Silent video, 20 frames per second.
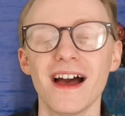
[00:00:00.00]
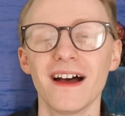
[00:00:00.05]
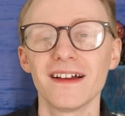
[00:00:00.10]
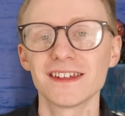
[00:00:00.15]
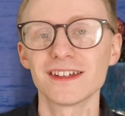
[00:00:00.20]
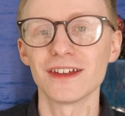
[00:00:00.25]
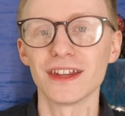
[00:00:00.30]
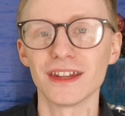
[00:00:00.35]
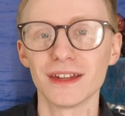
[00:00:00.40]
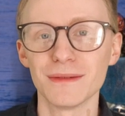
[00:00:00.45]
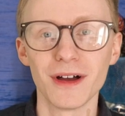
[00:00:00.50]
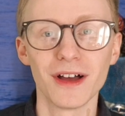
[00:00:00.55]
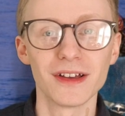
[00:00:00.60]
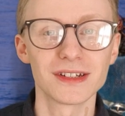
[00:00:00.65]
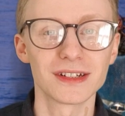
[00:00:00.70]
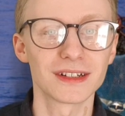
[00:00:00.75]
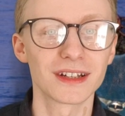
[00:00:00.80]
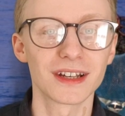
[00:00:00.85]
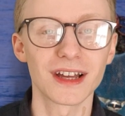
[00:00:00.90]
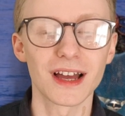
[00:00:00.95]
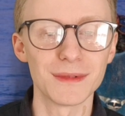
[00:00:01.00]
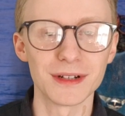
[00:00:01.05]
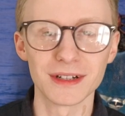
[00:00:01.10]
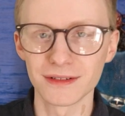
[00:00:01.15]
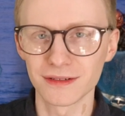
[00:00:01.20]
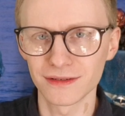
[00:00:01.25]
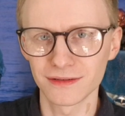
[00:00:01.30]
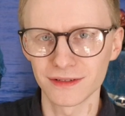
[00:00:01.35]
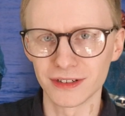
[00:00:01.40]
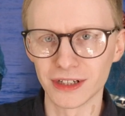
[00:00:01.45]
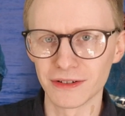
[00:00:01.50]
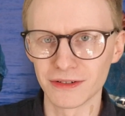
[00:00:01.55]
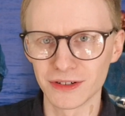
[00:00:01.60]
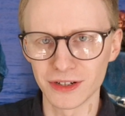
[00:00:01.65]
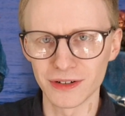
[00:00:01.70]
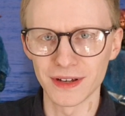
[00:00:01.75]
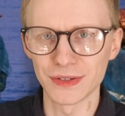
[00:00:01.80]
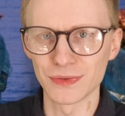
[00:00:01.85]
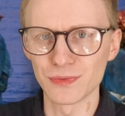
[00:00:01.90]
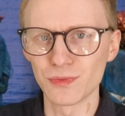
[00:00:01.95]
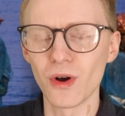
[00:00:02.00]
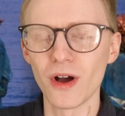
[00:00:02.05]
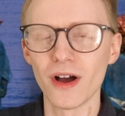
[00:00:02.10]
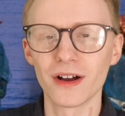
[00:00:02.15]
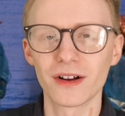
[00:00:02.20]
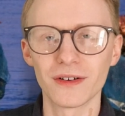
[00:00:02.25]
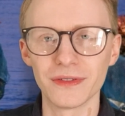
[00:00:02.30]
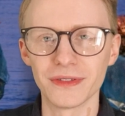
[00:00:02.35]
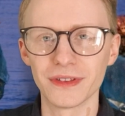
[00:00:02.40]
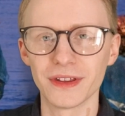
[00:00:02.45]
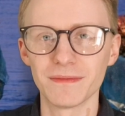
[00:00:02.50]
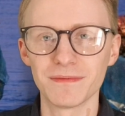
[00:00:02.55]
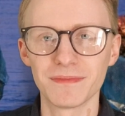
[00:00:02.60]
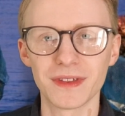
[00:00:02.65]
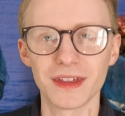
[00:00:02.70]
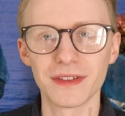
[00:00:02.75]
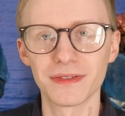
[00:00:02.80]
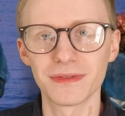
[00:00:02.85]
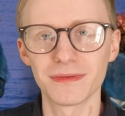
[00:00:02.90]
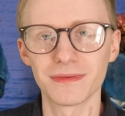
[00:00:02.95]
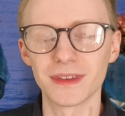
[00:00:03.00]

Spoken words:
so that the Master can come and, you know, do his work on the